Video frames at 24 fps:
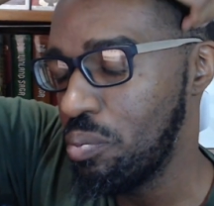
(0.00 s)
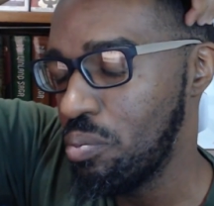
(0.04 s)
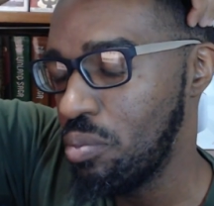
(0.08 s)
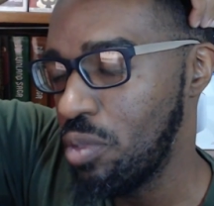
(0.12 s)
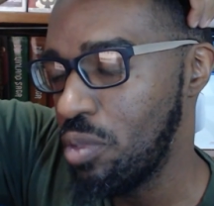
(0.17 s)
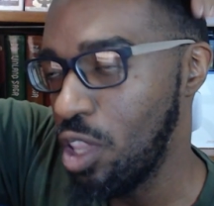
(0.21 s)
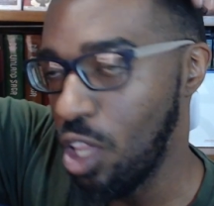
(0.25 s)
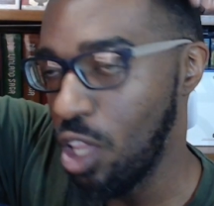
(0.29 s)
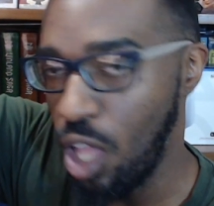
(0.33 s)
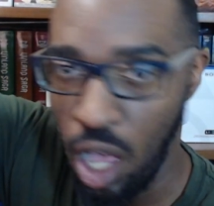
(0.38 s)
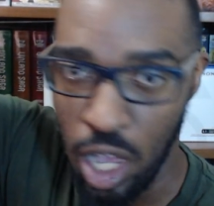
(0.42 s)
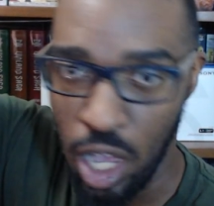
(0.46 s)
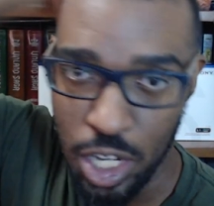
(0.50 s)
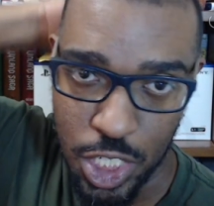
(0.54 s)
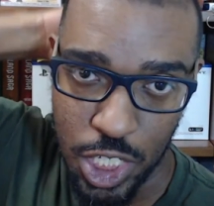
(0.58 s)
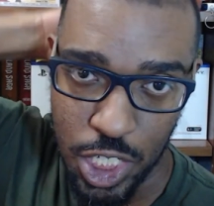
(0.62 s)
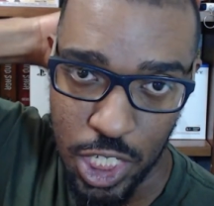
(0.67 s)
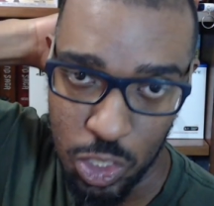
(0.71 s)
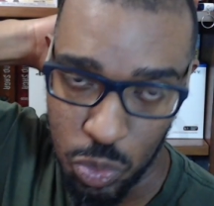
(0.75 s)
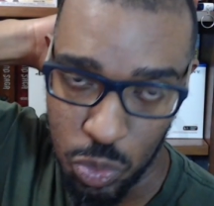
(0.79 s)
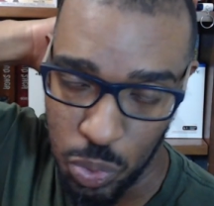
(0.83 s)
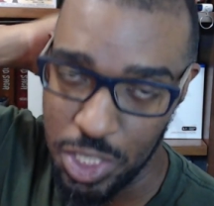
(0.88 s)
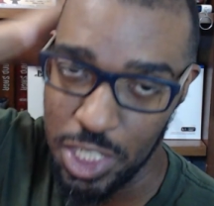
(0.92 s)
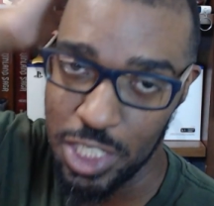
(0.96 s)
launch because
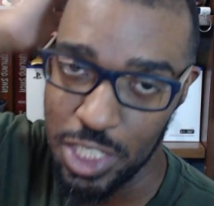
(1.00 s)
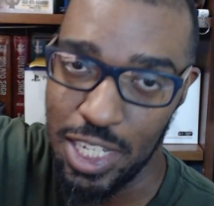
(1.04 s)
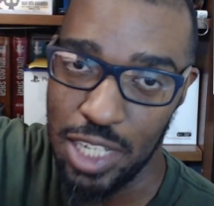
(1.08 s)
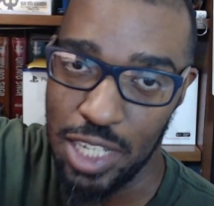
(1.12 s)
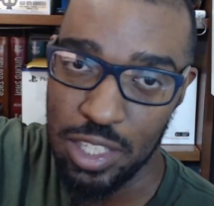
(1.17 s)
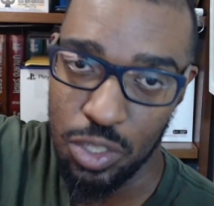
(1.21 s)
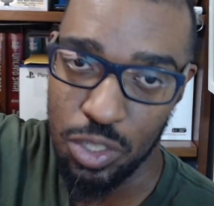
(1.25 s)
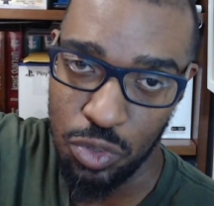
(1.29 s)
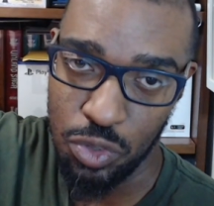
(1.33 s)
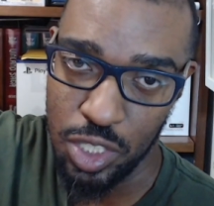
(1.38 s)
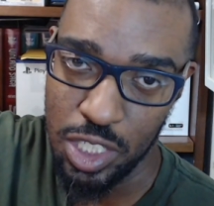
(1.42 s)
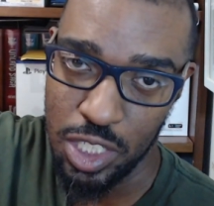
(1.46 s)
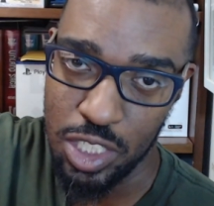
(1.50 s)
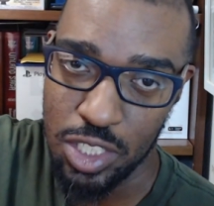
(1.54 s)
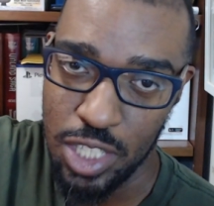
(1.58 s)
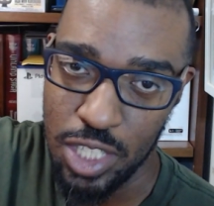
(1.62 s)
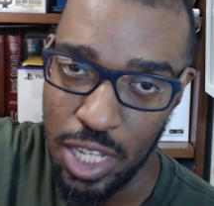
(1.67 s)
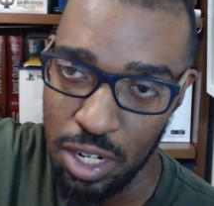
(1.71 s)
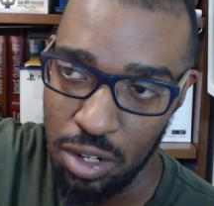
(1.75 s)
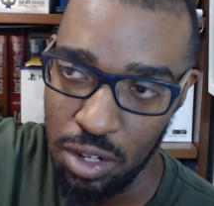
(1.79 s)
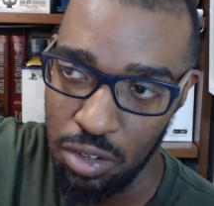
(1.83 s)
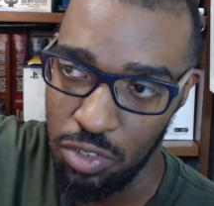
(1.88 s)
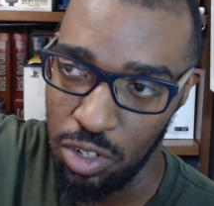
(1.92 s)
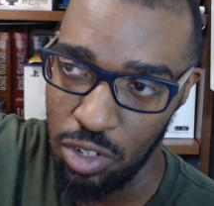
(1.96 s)
we just got the release date
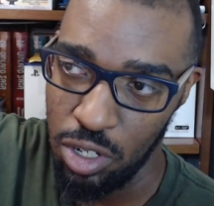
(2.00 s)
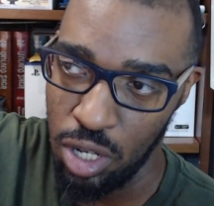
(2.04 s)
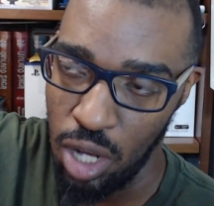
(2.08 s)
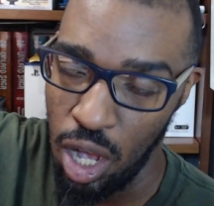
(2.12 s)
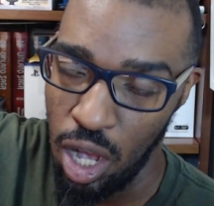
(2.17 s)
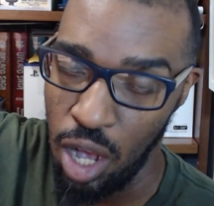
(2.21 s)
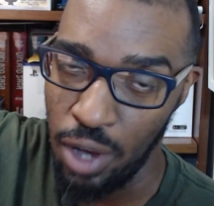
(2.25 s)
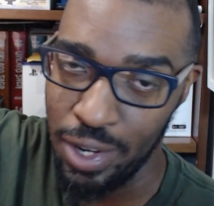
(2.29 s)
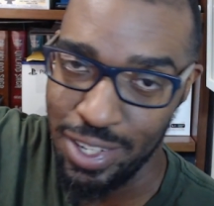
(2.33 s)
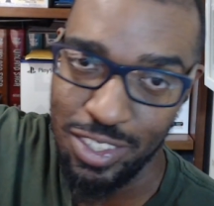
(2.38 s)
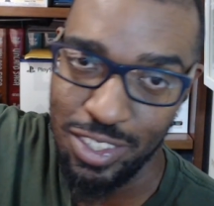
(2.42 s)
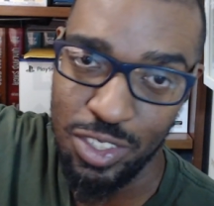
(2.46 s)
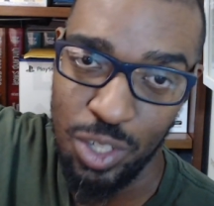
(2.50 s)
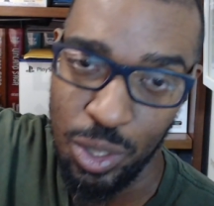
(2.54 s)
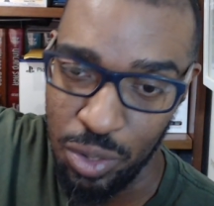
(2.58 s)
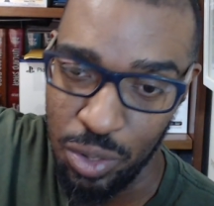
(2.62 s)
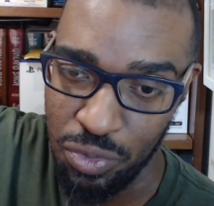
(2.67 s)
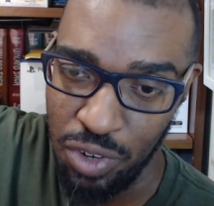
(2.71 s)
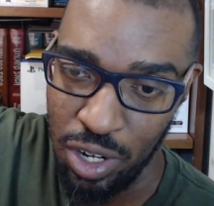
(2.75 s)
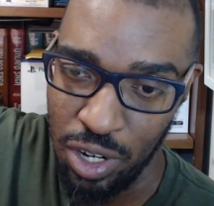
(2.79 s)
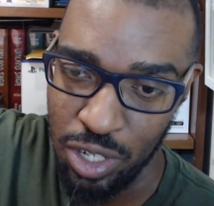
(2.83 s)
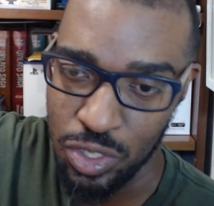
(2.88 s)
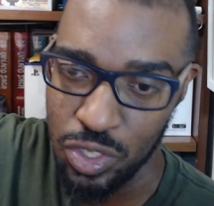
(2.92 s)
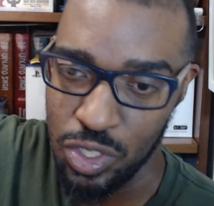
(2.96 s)
of uh, August
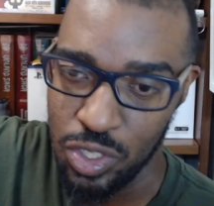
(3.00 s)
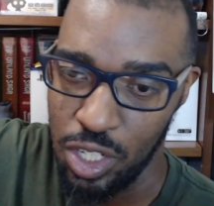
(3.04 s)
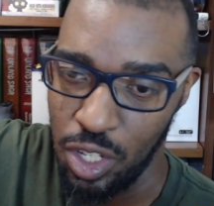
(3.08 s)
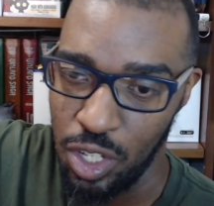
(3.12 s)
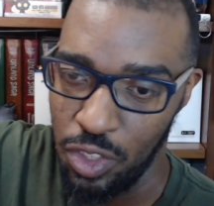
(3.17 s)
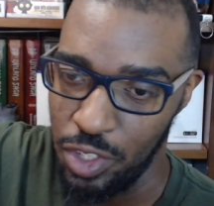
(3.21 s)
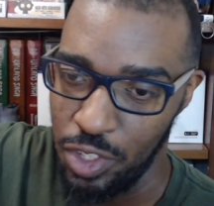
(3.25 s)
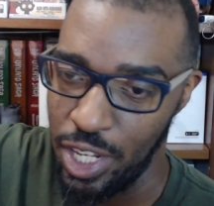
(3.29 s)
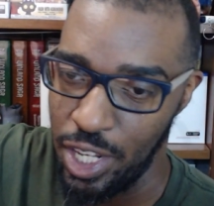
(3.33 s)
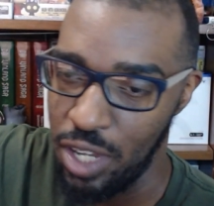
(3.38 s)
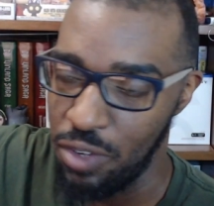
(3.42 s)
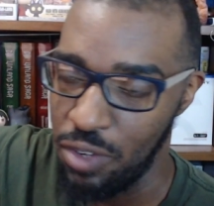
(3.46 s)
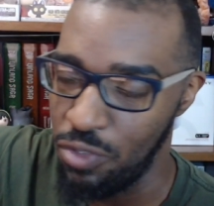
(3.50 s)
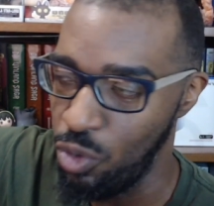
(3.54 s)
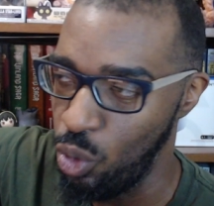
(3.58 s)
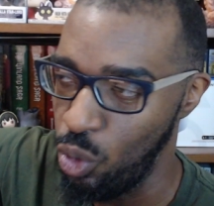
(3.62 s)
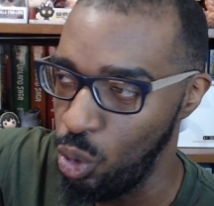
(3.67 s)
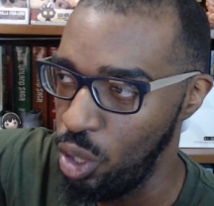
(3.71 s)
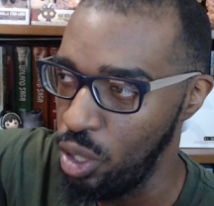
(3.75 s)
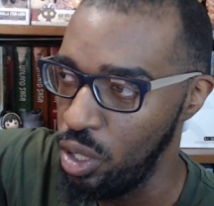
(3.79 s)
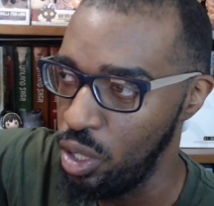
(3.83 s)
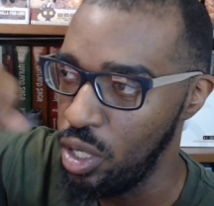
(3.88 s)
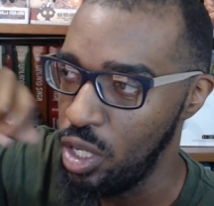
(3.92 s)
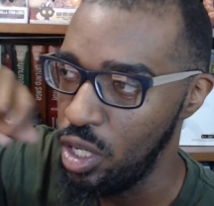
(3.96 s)
31st the other day for